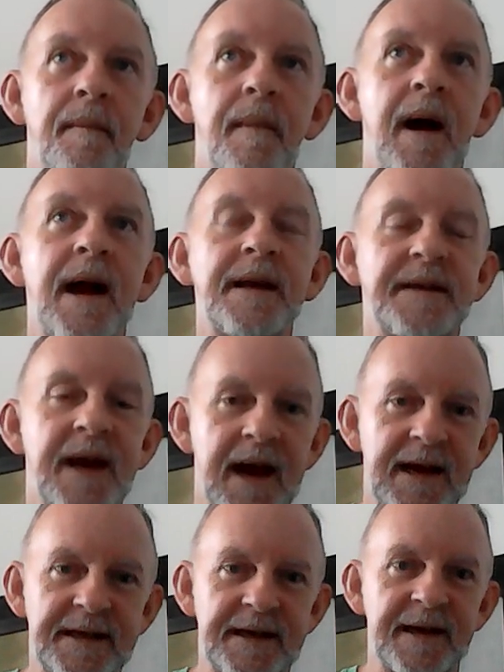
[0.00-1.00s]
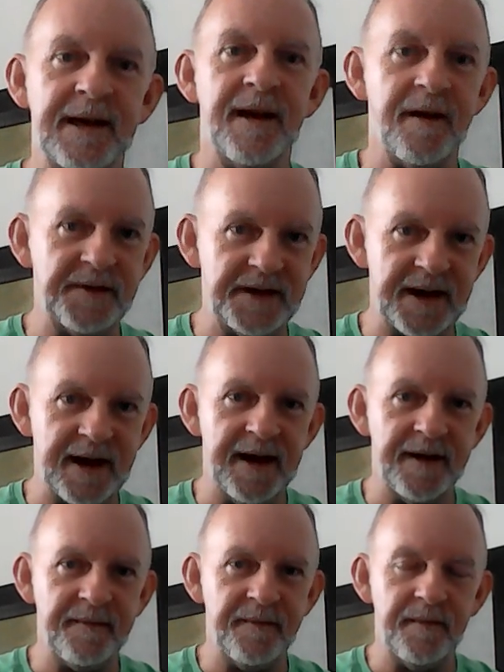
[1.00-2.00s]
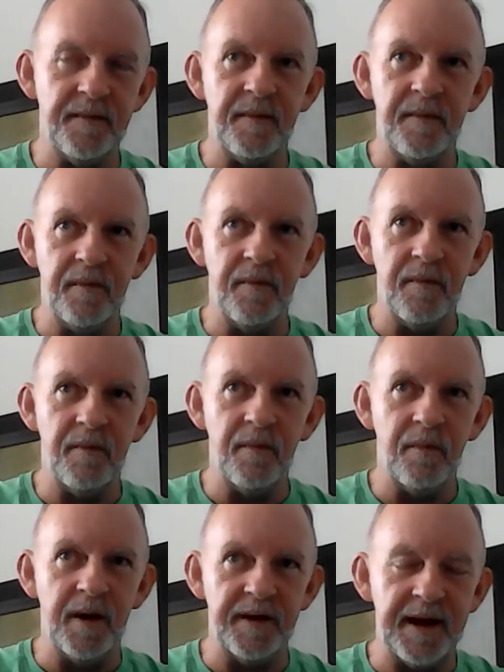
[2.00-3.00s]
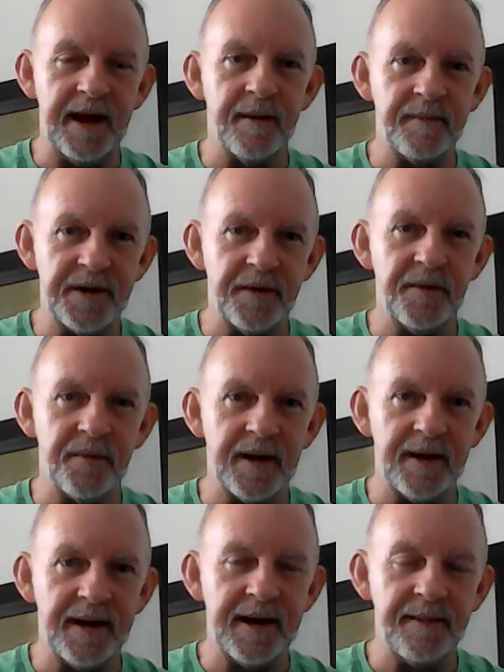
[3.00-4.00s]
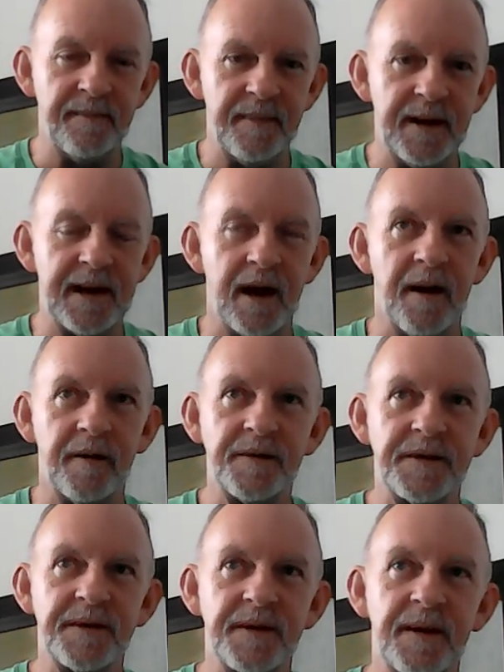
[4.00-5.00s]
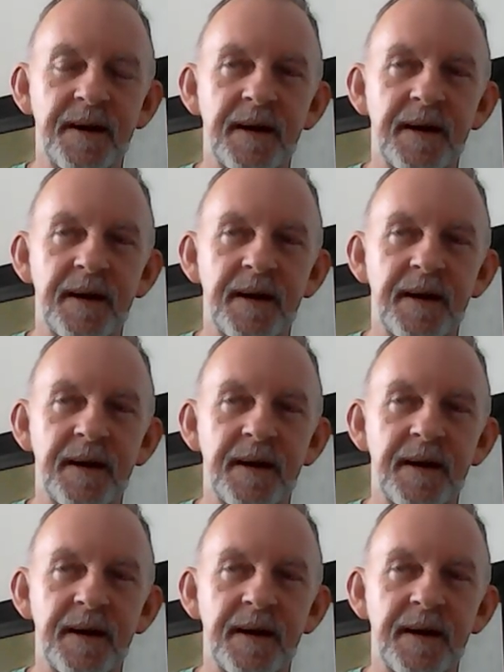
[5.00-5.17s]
Mike Tyson, enough said with him too, really, because